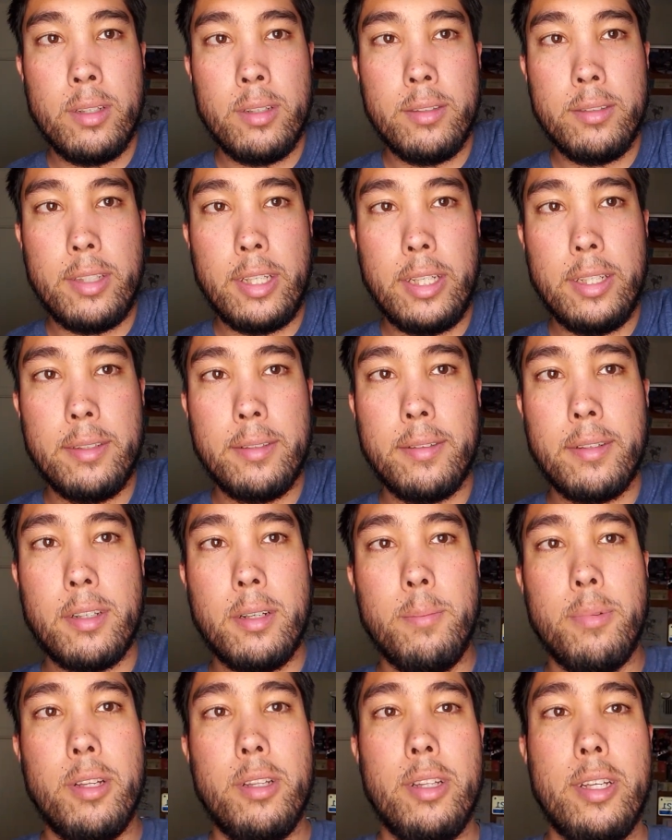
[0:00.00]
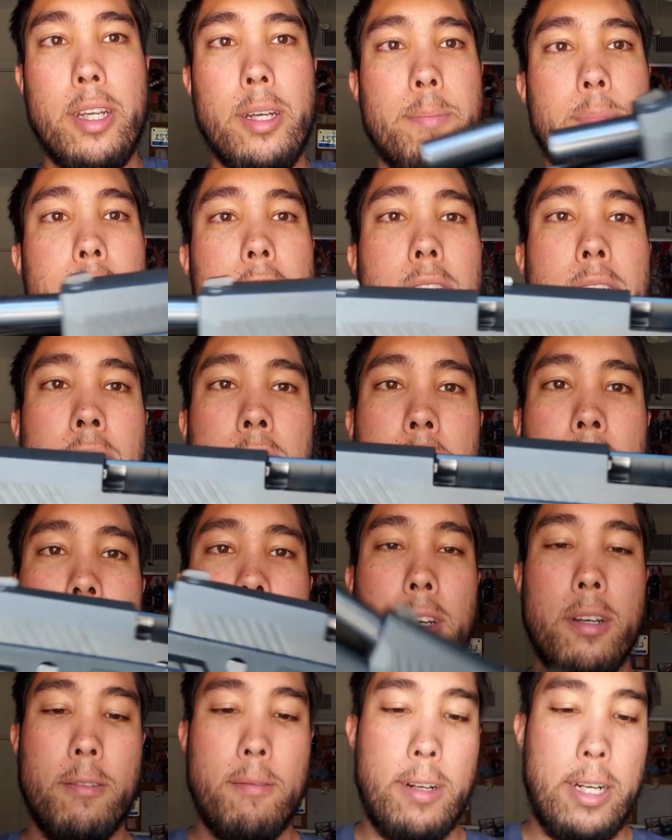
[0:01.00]
See, completely empty,
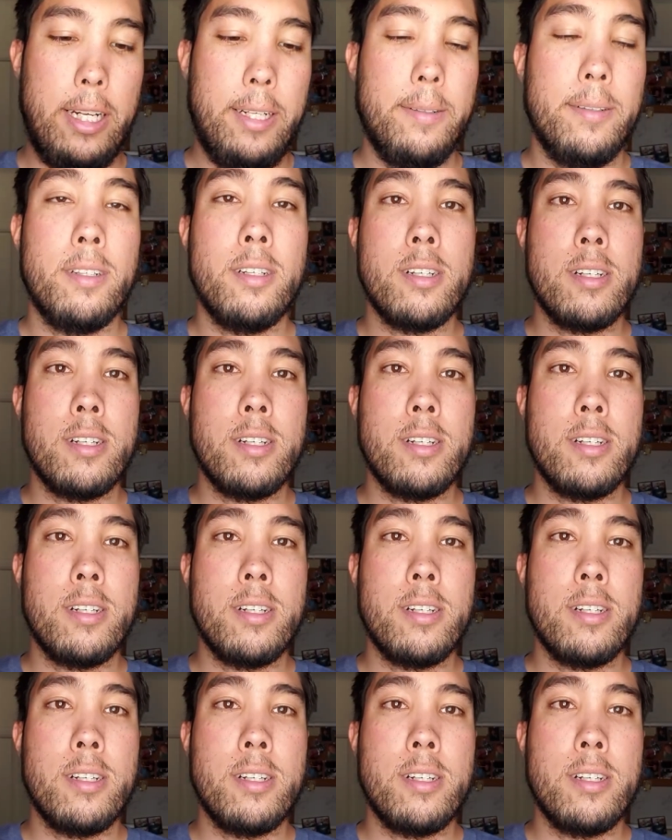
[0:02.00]
right?